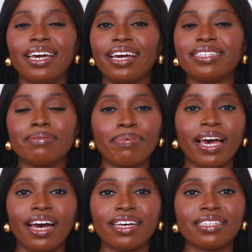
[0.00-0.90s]
it's a
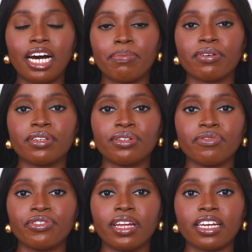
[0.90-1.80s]
pass. I personally
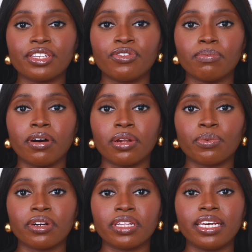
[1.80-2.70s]
don't feel like it's full bottle
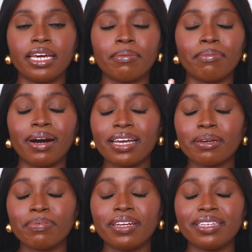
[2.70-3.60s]
worthy in my
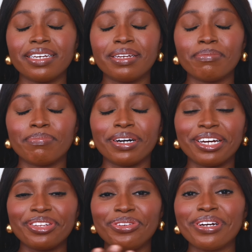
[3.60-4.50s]
opinion,
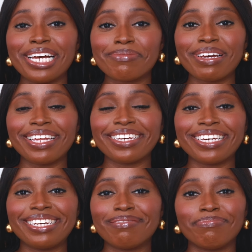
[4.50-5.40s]
but you guys may like
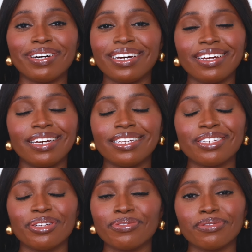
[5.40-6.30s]
it, but it's
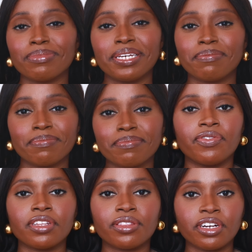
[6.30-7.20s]
a no for me. So
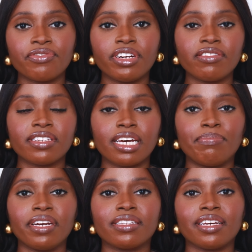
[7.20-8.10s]
for the third fragrance I
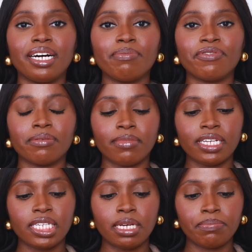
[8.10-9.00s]
picked up from my
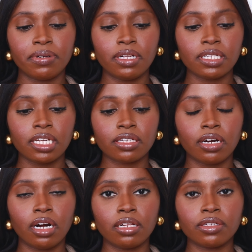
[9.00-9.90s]
samples, it's
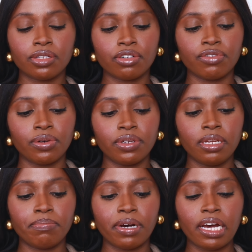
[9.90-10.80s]
called
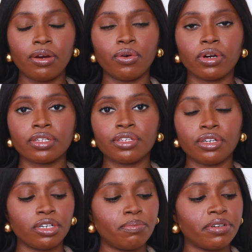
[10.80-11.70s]
Terroni by
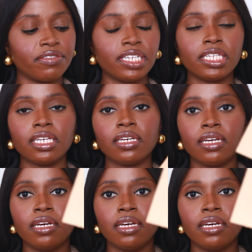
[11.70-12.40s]
Orto Parisi,